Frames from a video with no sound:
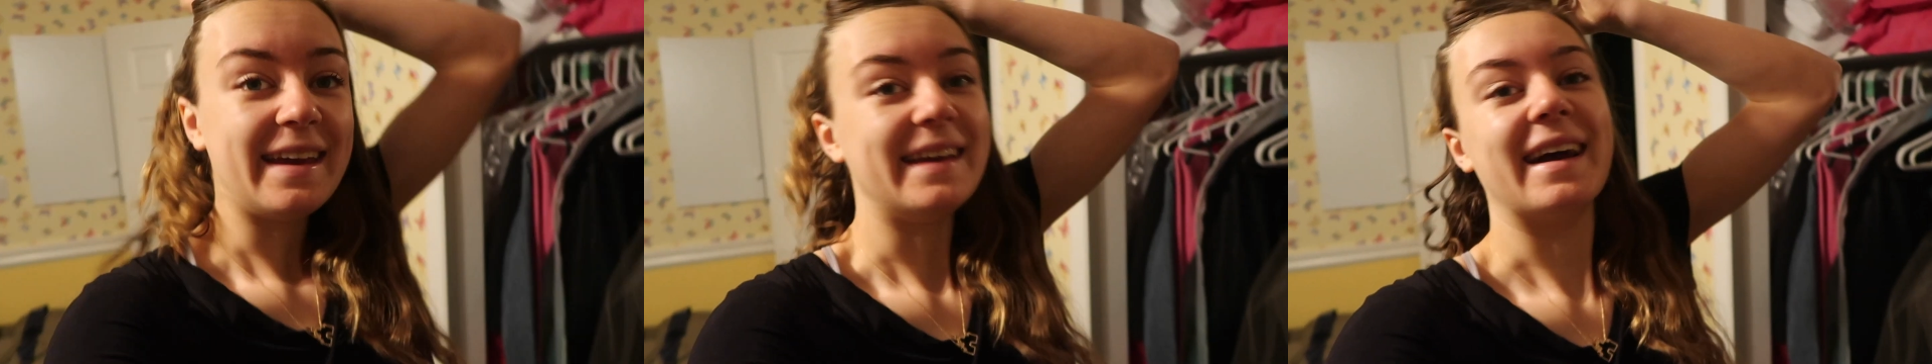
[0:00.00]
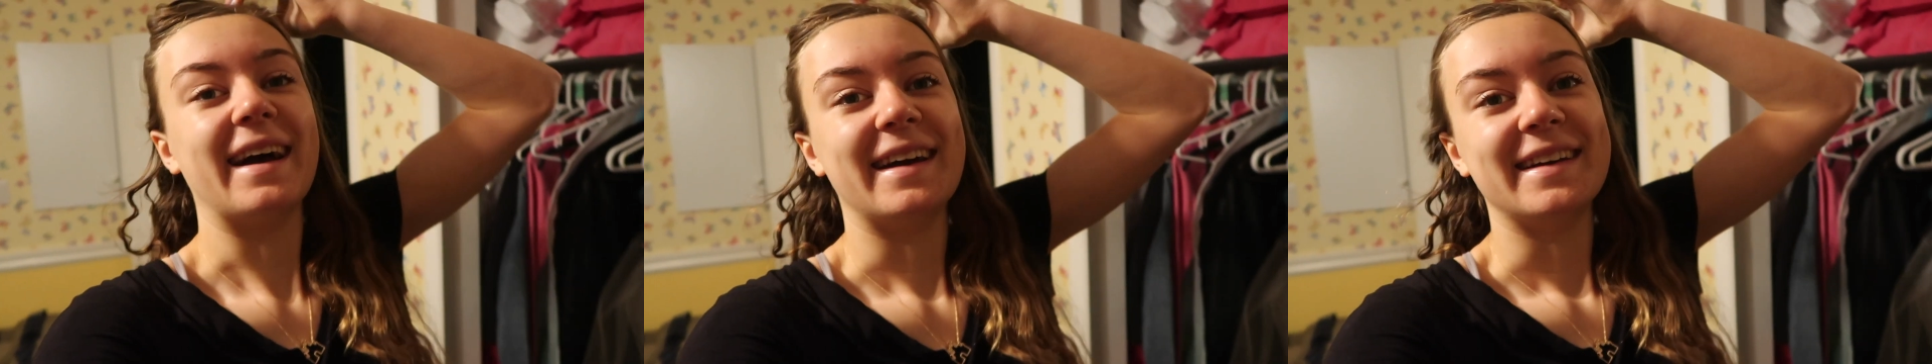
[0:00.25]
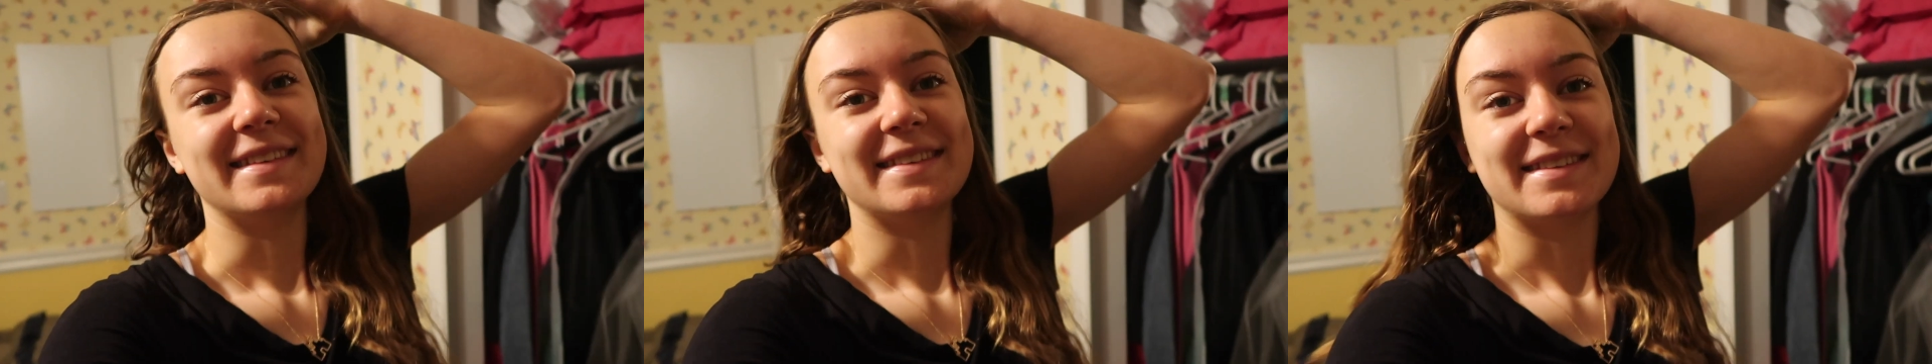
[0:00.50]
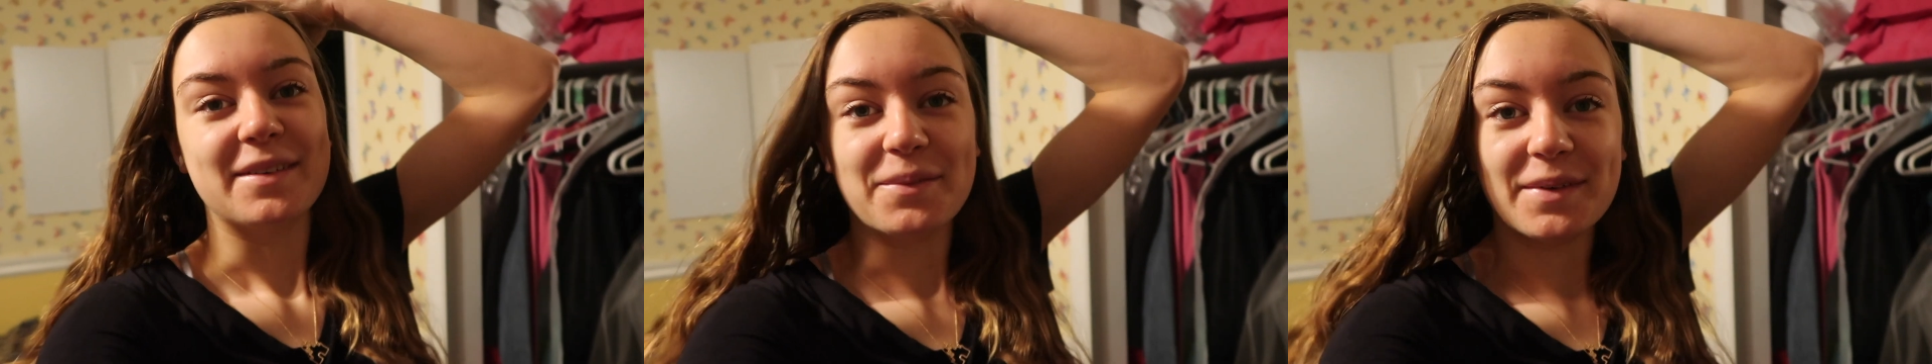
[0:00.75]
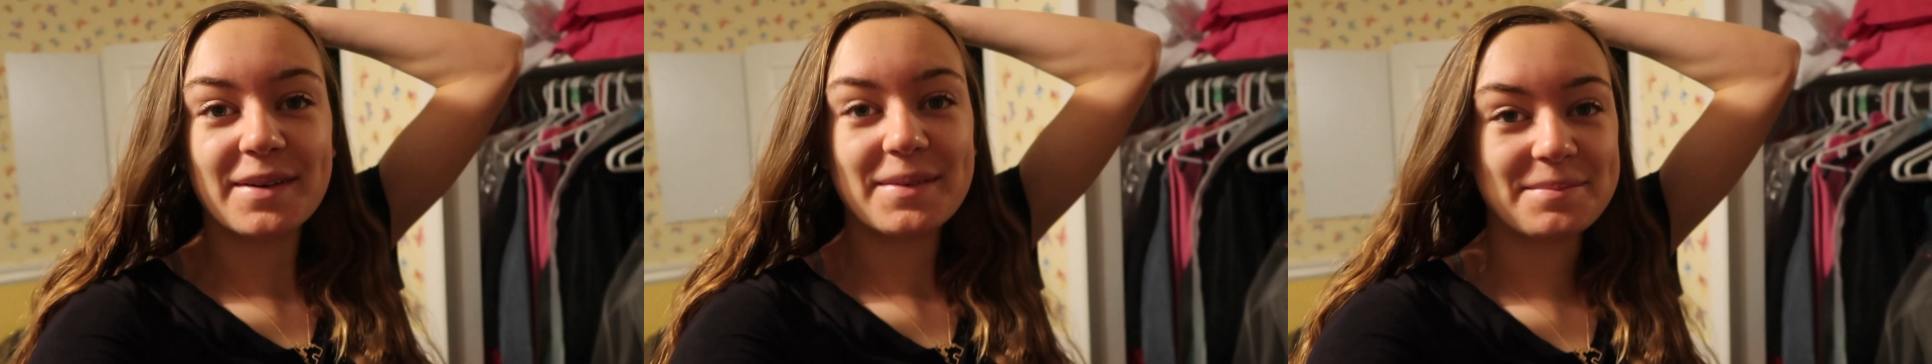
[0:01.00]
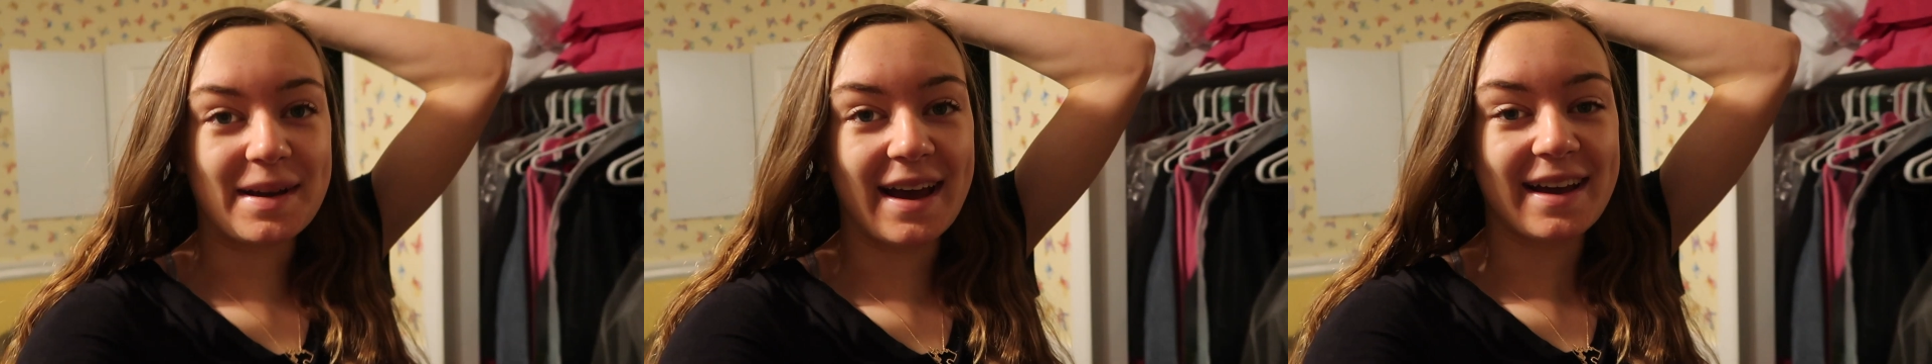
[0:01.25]
Hey guys,
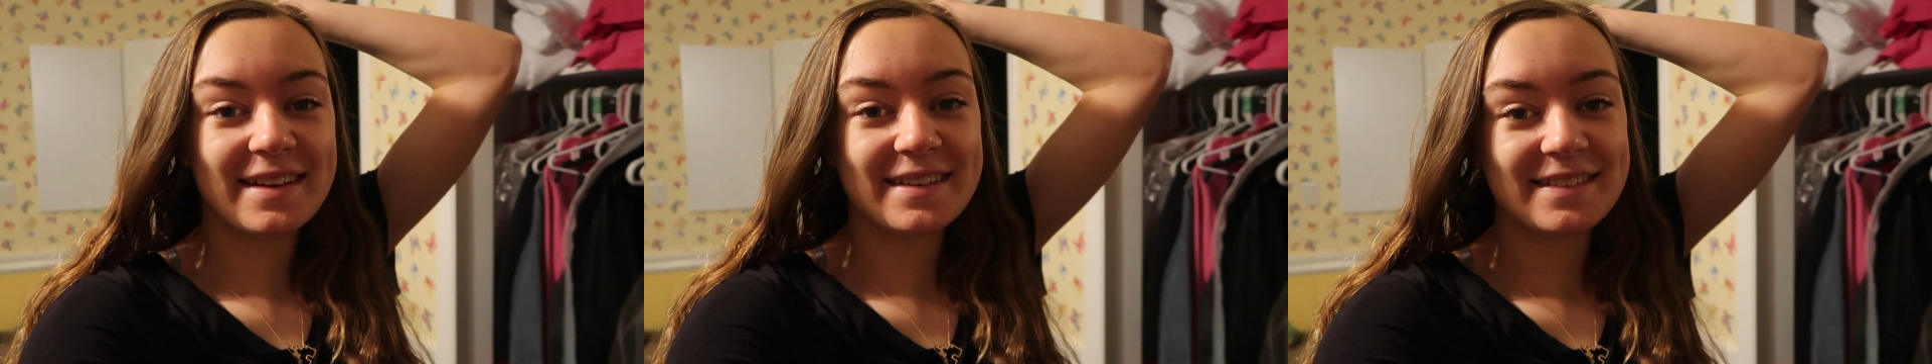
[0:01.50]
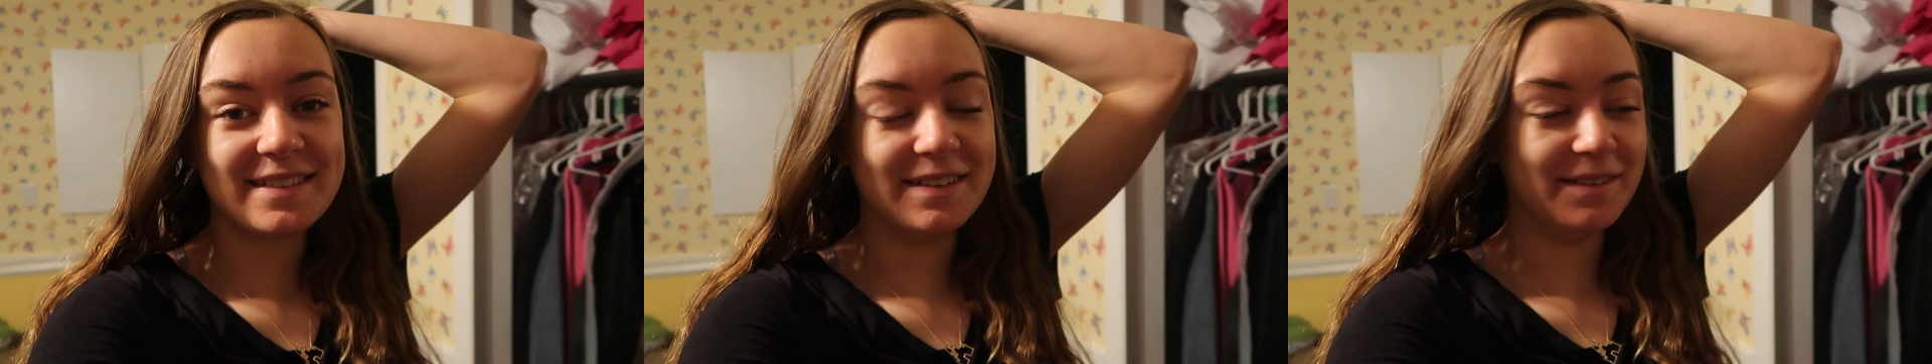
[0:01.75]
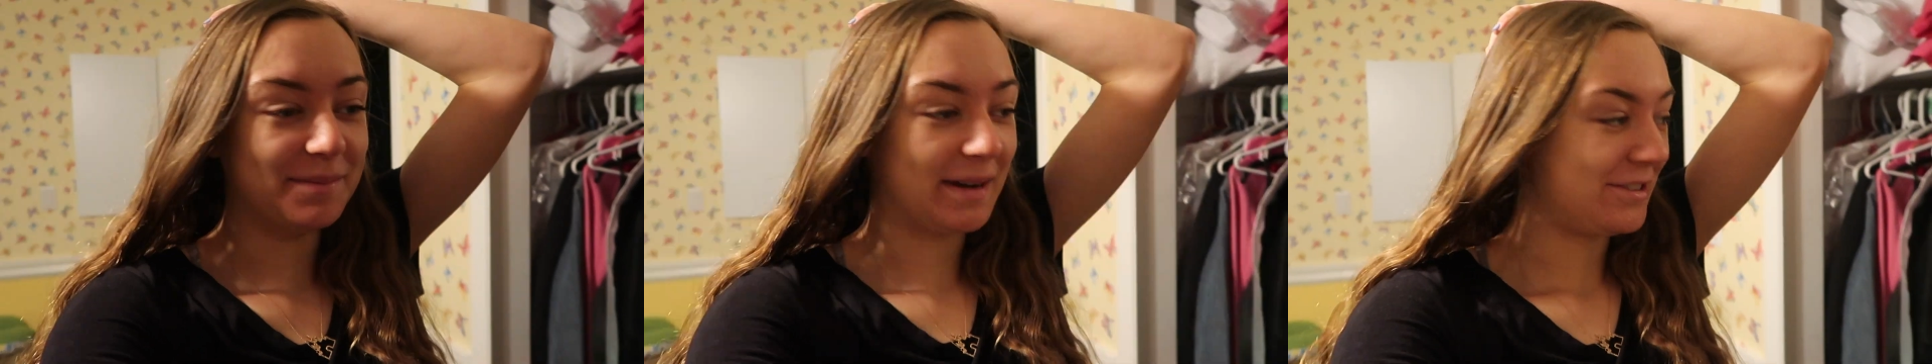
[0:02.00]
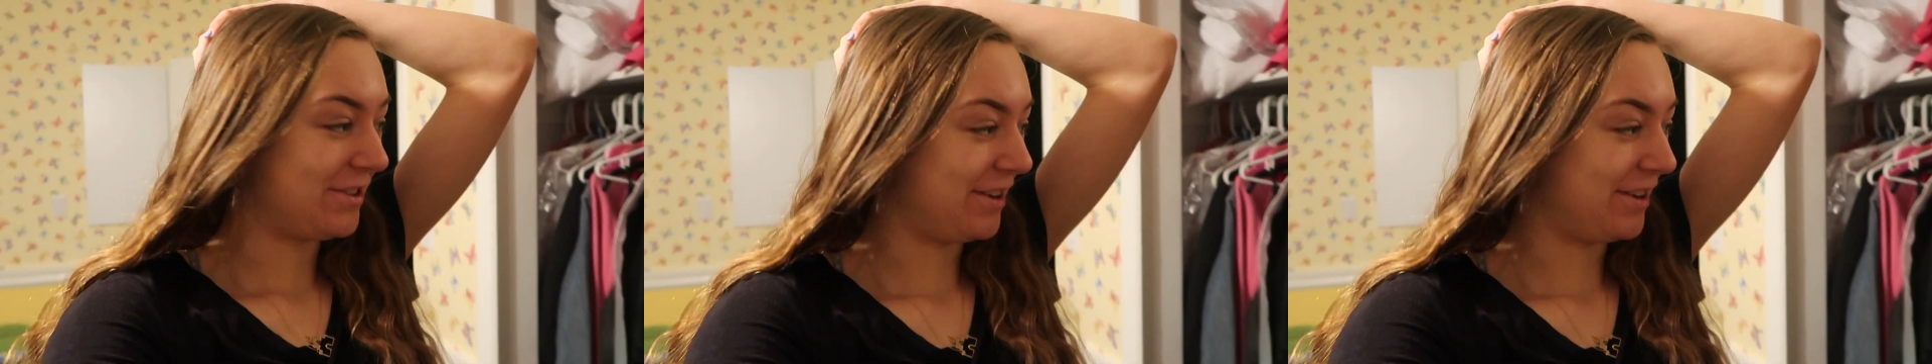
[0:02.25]
welcome back to my